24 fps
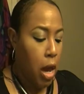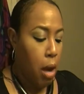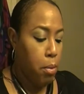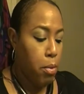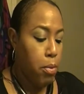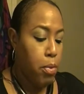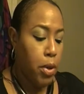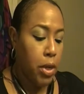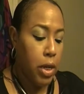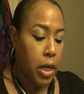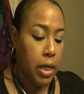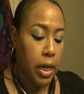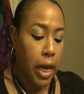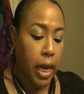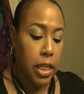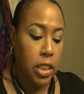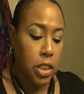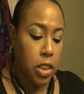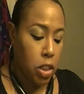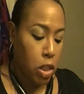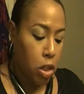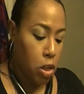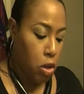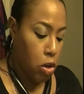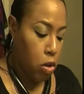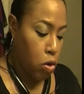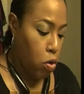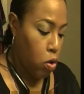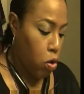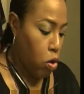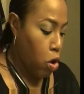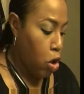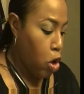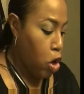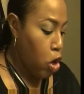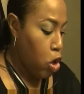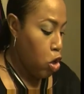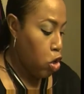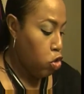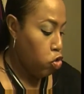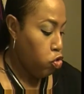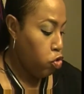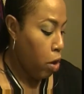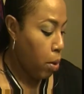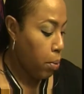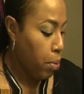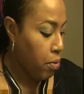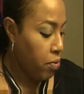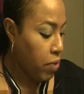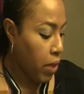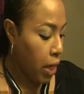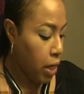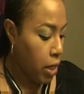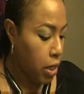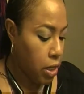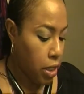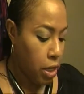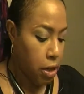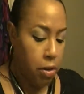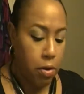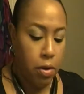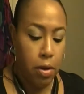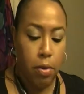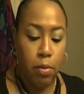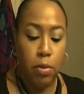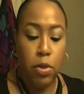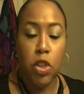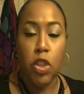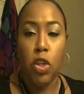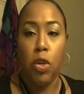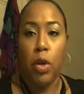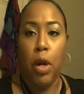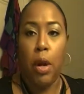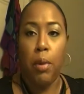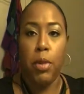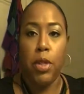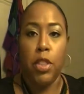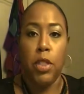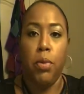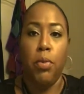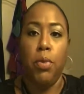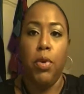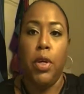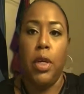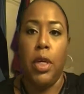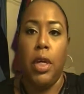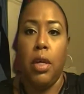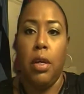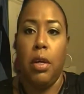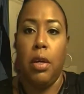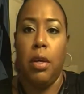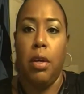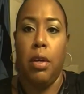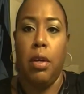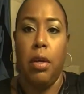I'm putting a nice drop of that in there. I'm going to show you how much I'm putting.